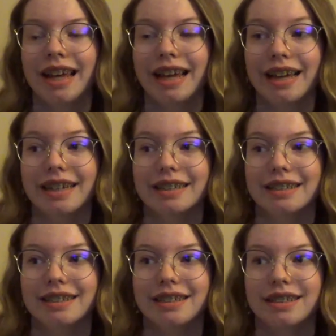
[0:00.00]

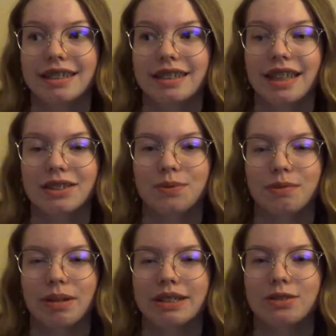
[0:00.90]
and that's where
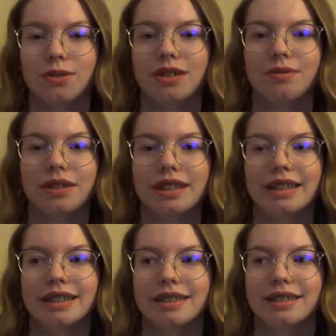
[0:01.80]
my story really
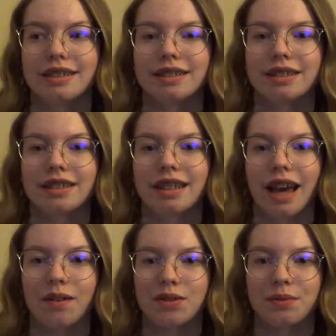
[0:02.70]
needs to
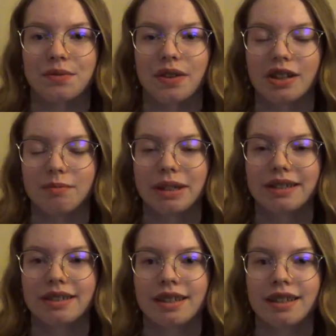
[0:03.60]
have some
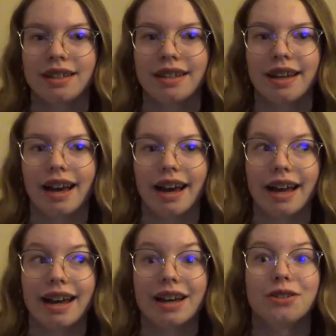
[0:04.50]
development.
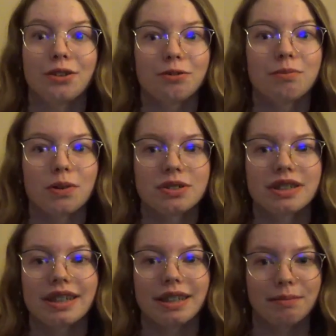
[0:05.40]
I know mostly the